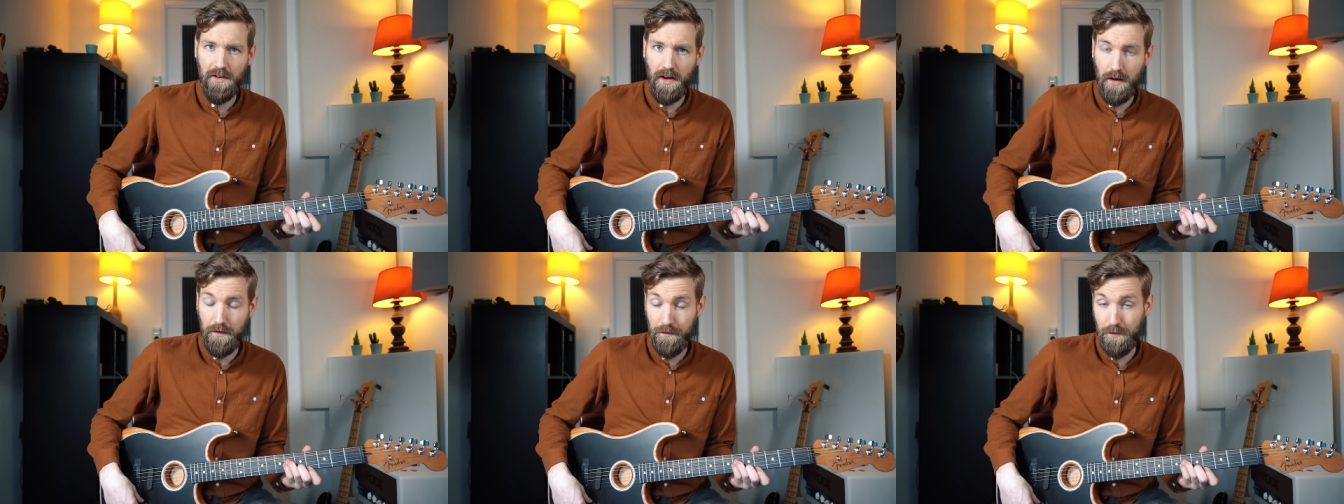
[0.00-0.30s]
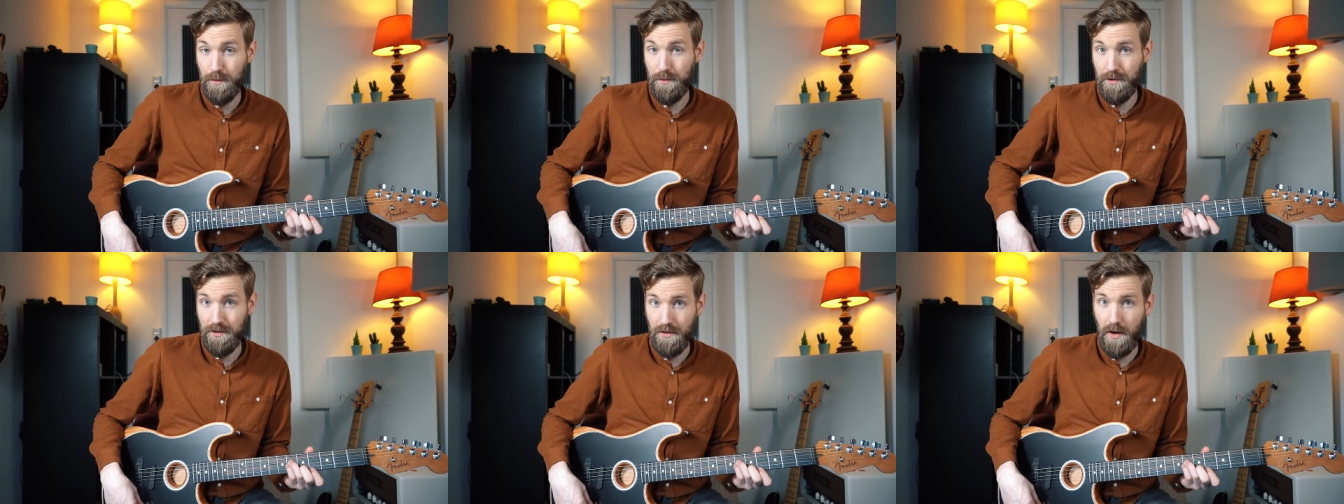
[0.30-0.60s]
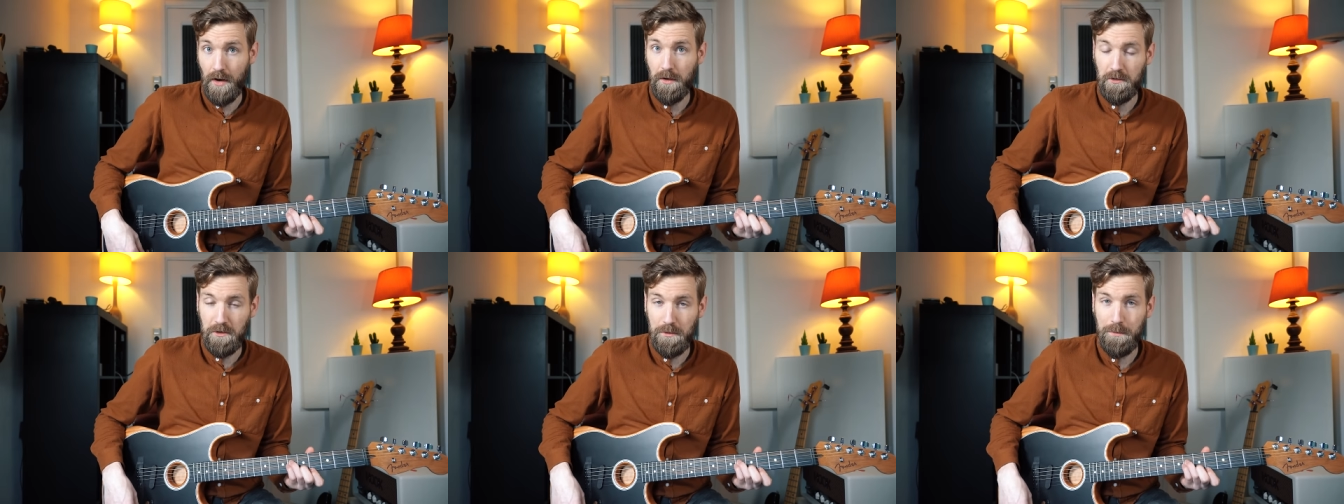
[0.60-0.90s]
off from the
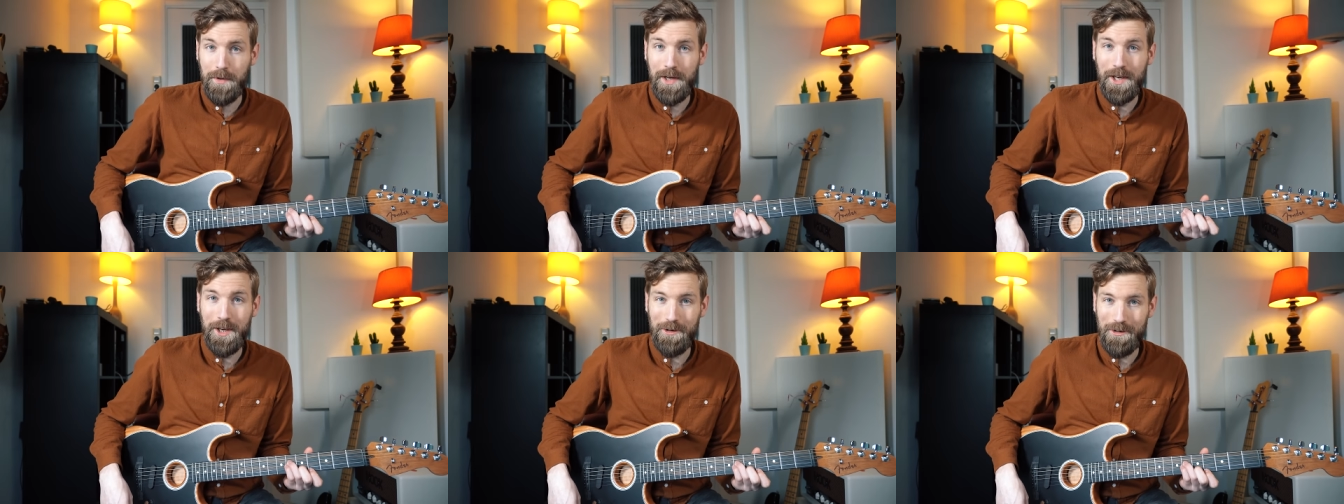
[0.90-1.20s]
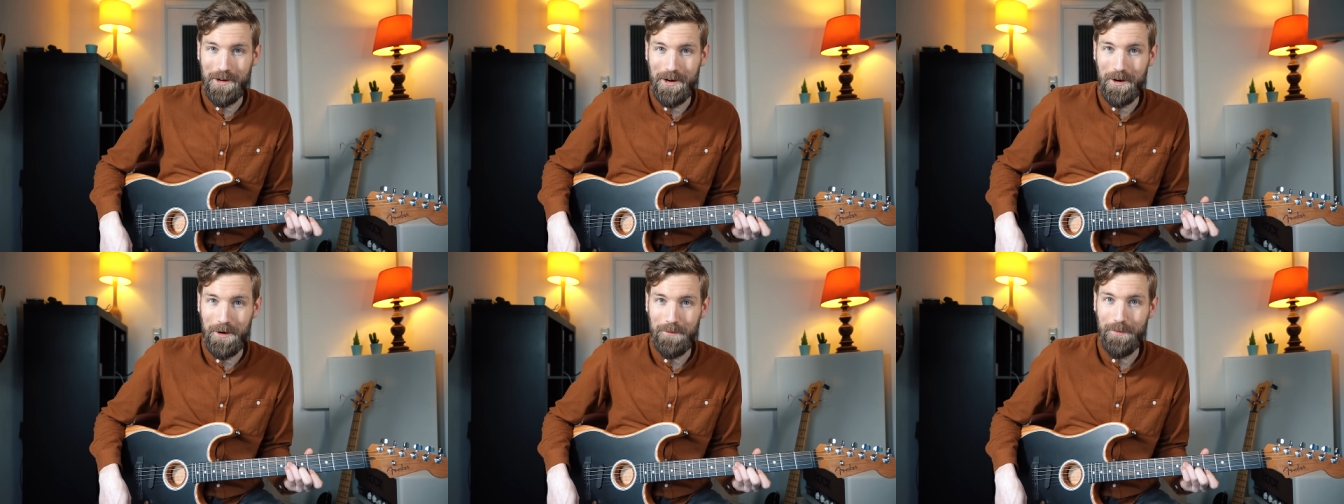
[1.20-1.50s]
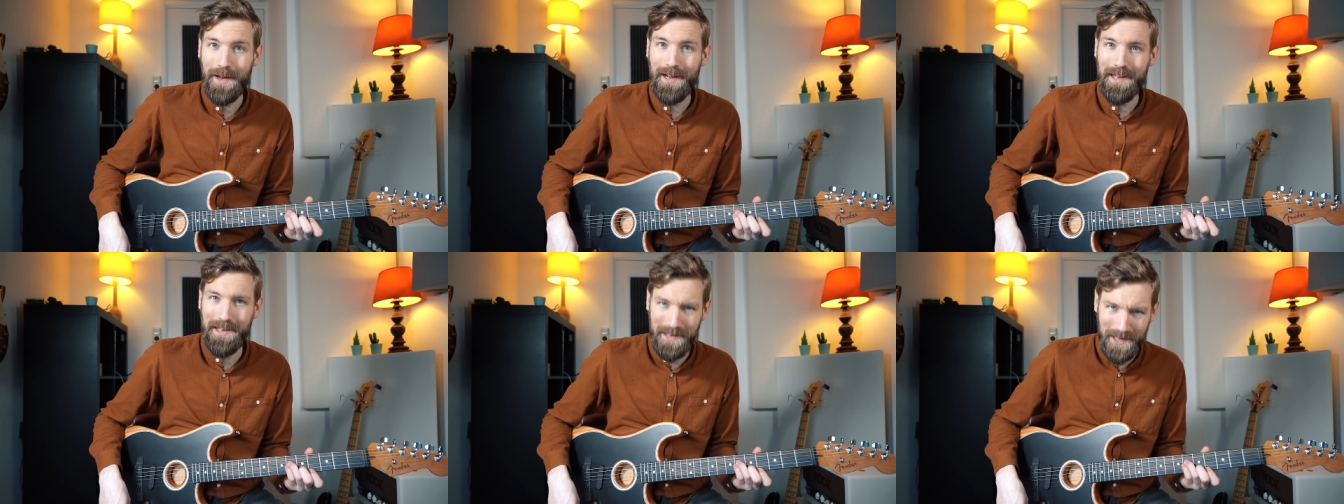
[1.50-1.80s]
song Speak Your Heart
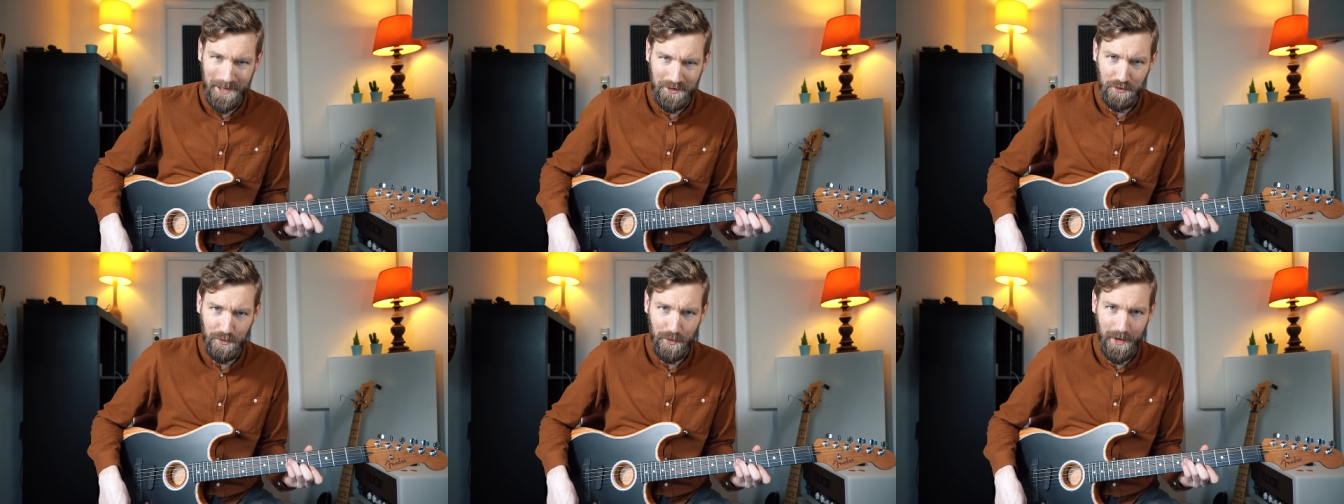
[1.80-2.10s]
by Lizz